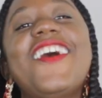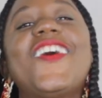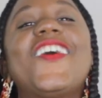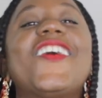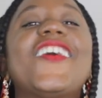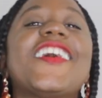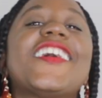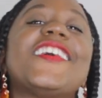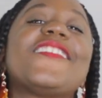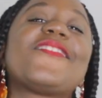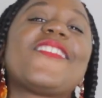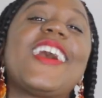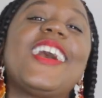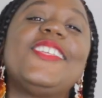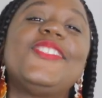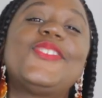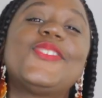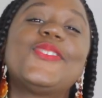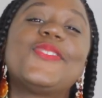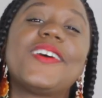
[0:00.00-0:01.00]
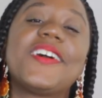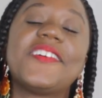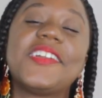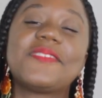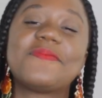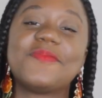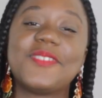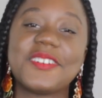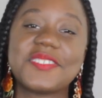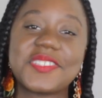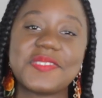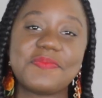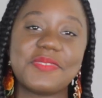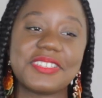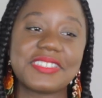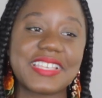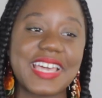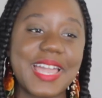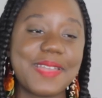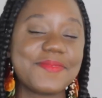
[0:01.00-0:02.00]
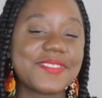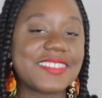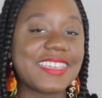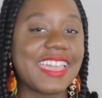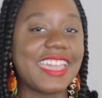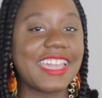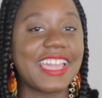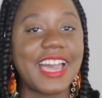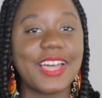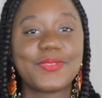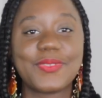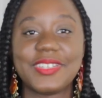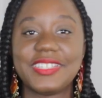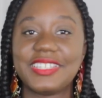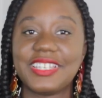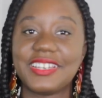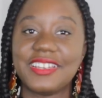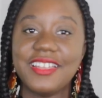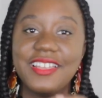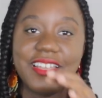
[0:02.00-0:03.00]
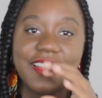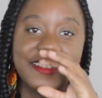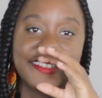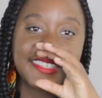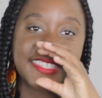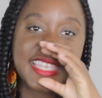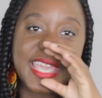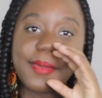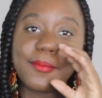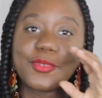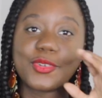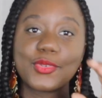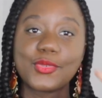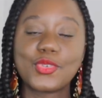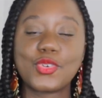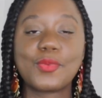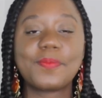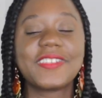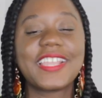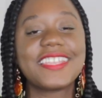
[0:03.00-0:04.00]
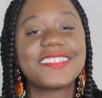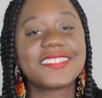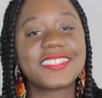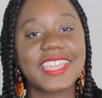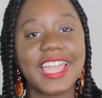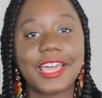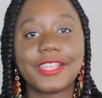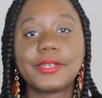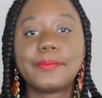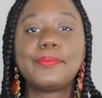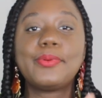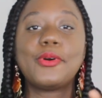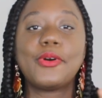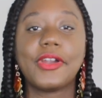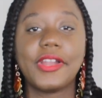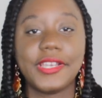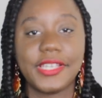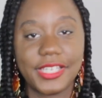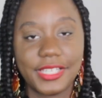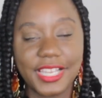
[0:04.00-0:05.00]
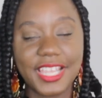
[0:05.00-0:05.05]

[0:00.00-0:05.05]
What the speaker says: Or if I do wear it multiple times and hang out with the same group, let's say at a party.